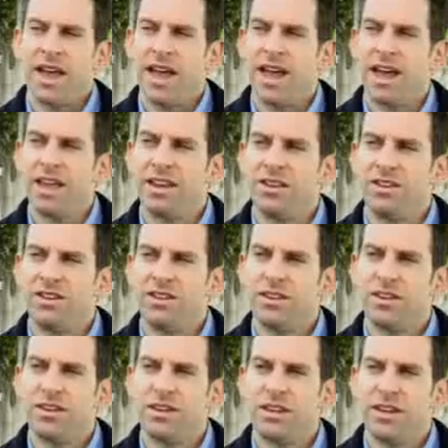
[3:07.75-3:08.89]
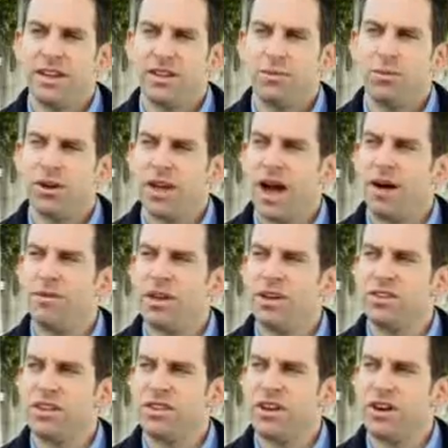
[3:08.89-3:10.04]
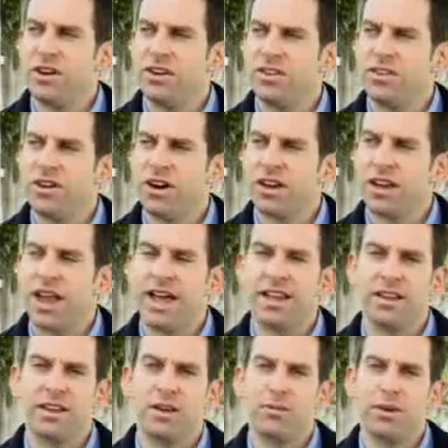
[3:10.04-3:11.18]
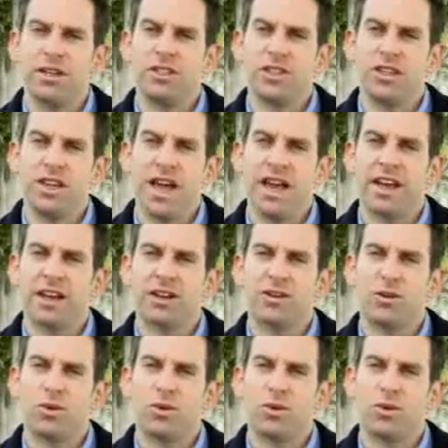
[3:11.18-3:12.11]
and it's pretty obvious that there is unlikely to be a genetic